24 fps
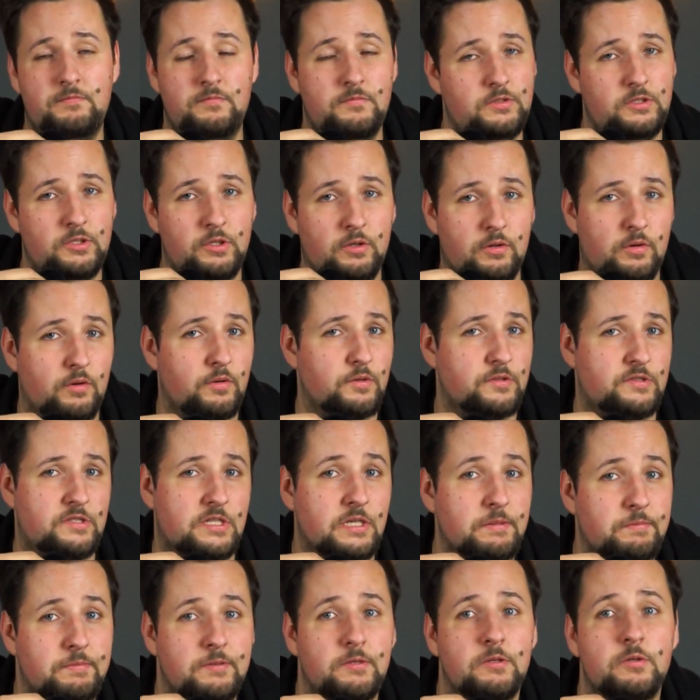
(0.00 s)
euro
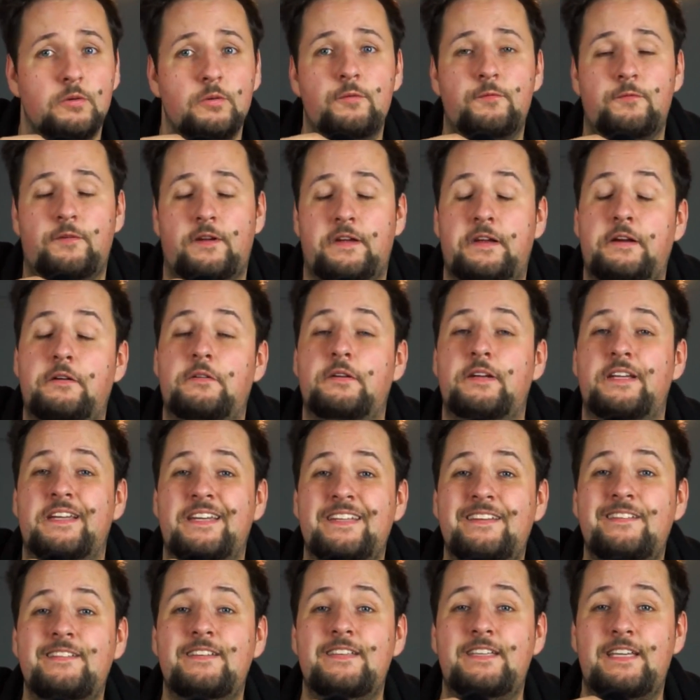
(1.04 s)
CPU fare
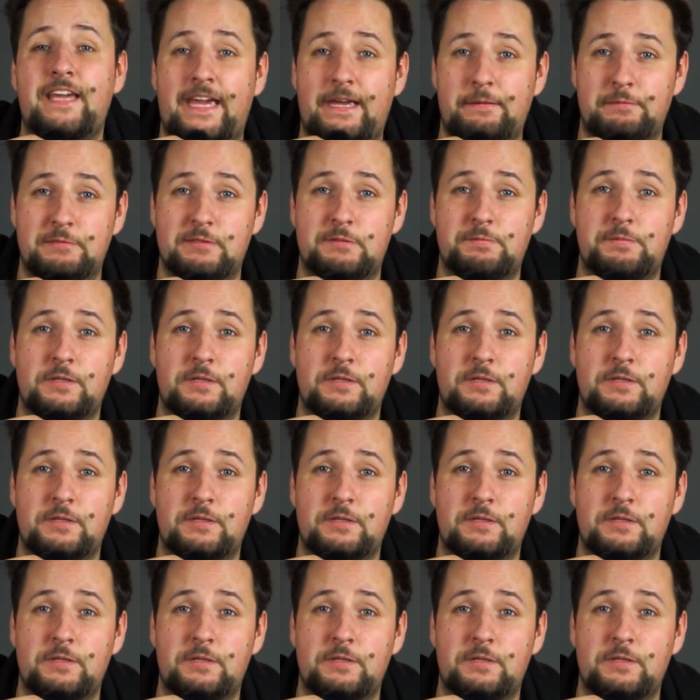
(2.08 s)
in games?